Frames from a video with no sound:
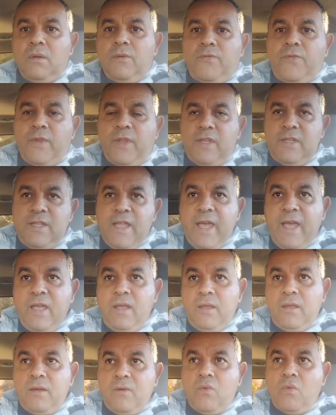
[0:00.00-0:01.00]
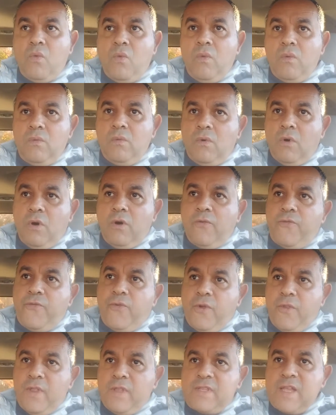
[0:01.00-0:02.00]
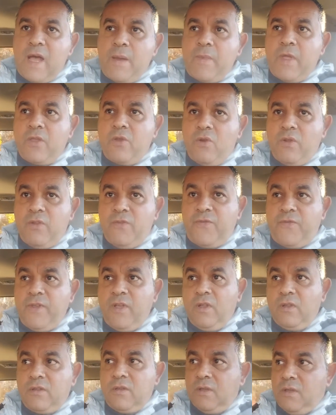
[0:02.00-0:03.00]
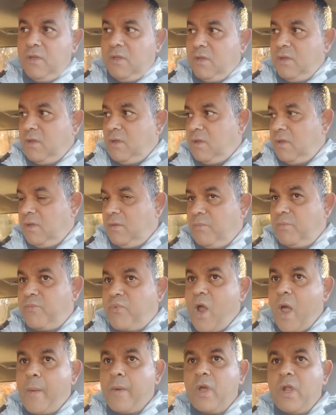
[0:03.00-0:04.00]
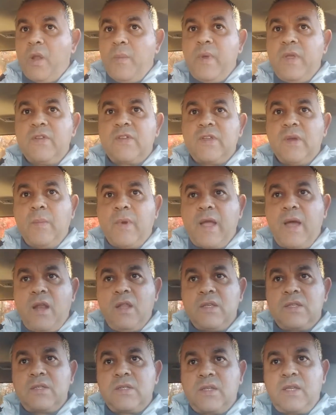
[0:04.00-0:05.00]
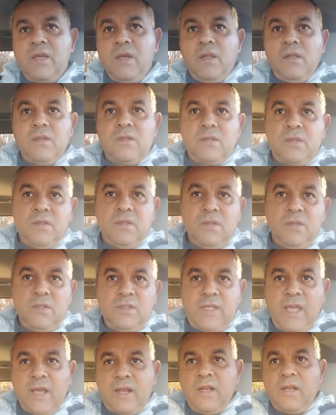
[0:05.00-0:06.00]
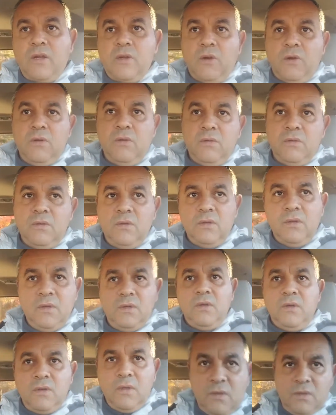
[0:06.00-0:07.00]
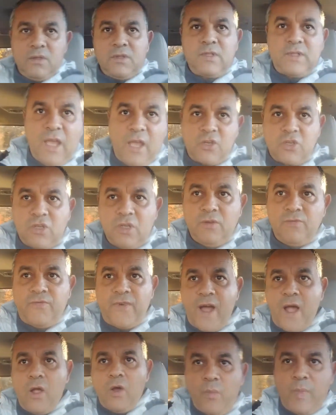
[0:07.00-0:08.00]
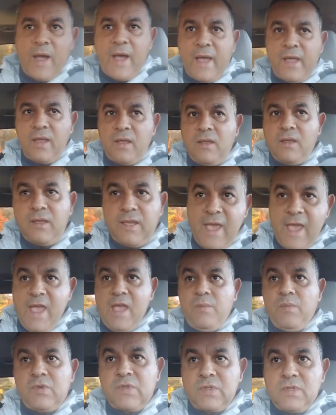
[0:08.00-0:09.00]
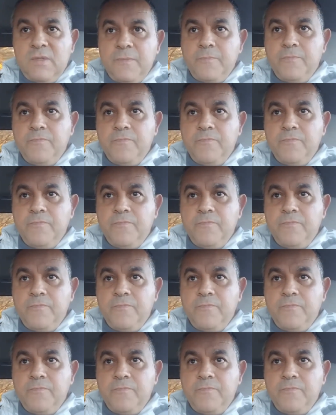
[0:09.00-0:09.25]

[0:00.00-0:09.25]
for the day or for the time that you're on the field. Probably going to be some kind of skills, technical session followed by games.